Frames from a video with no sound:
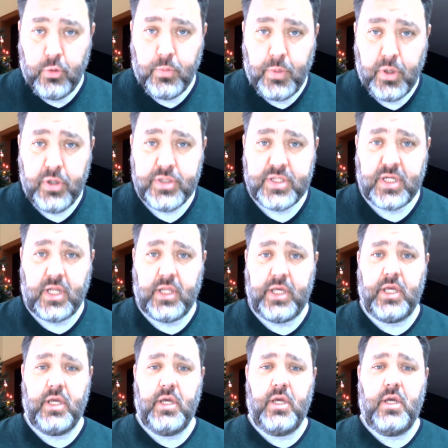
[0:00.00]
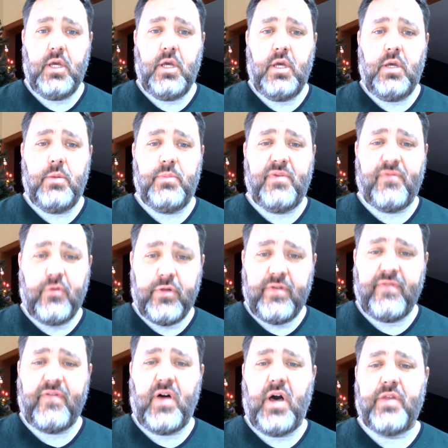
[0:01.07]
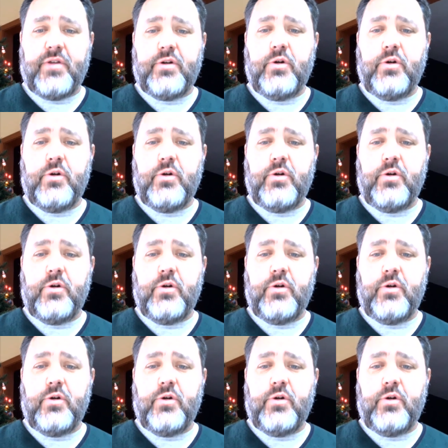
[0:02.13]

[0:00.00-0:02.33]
personally, before the Father,